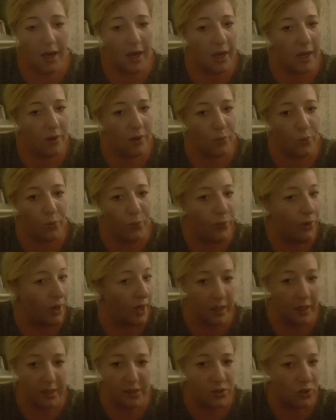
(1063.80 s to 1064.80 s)
it
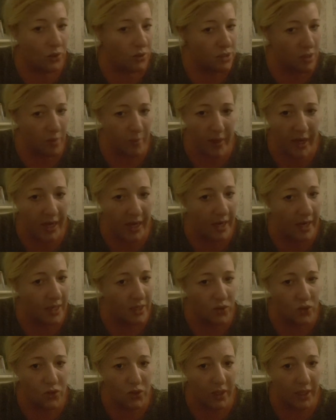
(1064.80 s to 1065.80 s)
really tugs on my
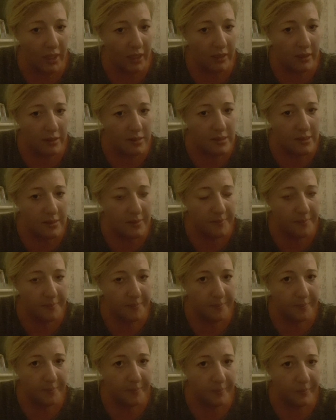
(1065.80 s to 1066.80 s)
heartstrings,
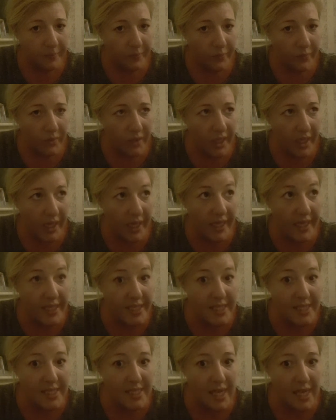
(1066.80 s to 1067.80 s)
and
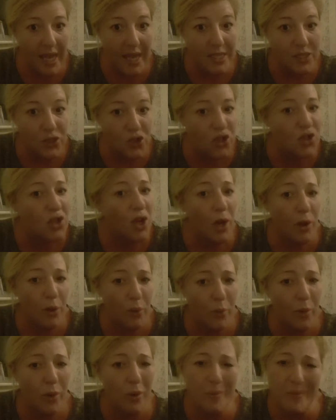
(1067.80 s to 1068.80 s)
it's
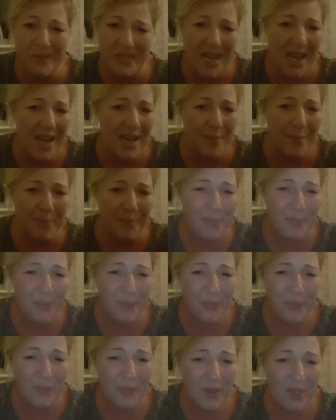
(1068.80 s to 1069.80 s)
so upsetting.
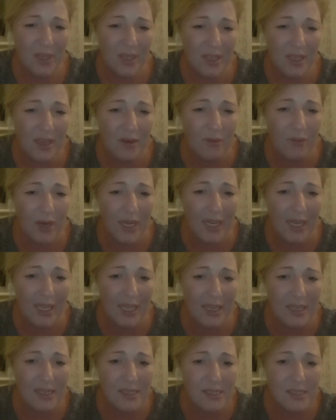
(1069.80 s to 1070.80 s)
It really
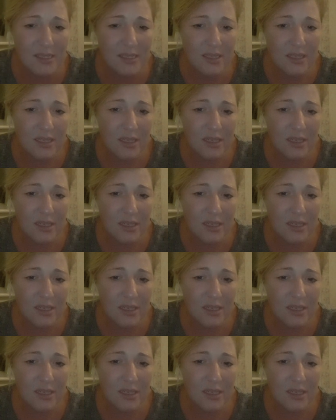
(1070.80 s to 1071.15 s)
is.